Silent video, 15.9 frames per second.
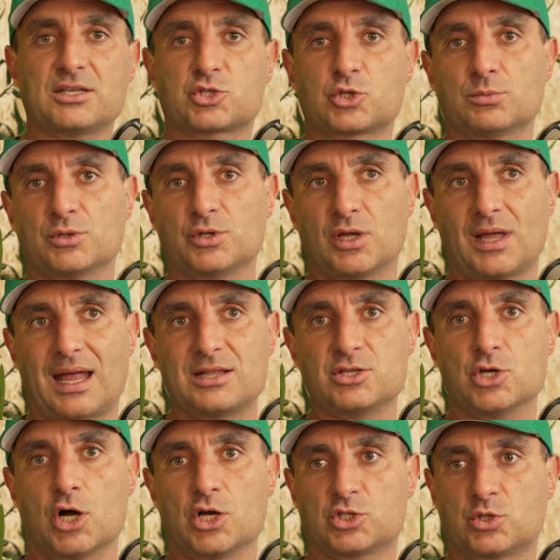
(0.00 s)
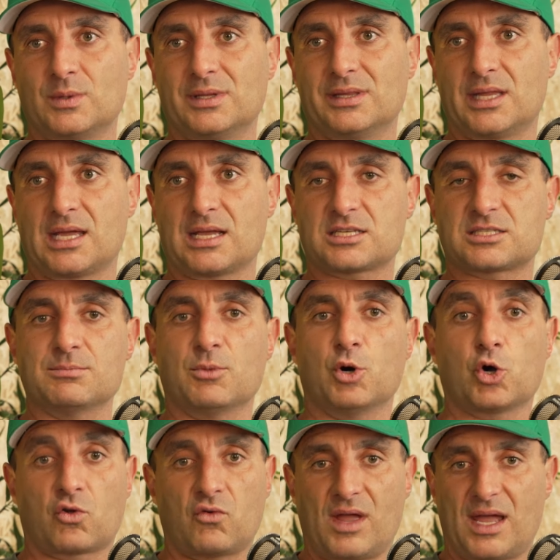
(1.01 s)
someone that enjoys doing links, more
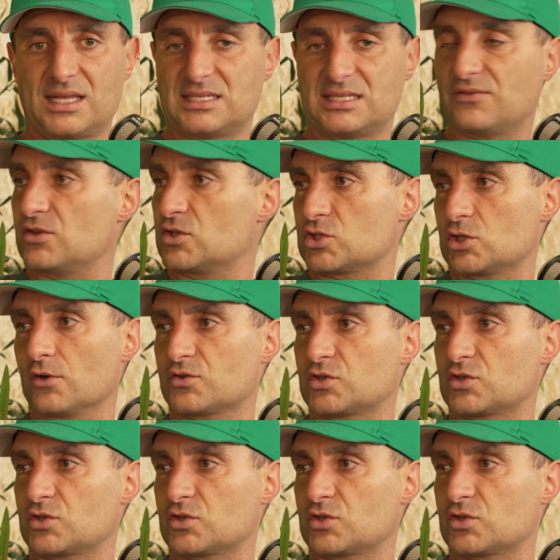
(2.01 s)
creative and stuff.